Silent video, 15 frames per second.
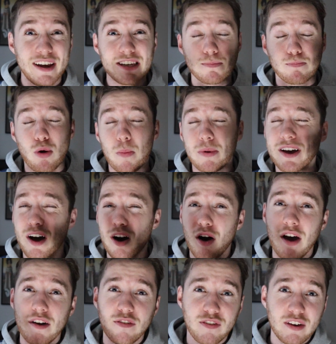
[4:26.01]
It's probably a
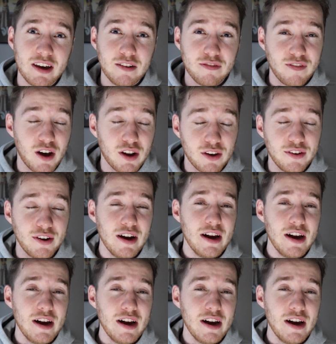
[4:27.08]
high fee fund.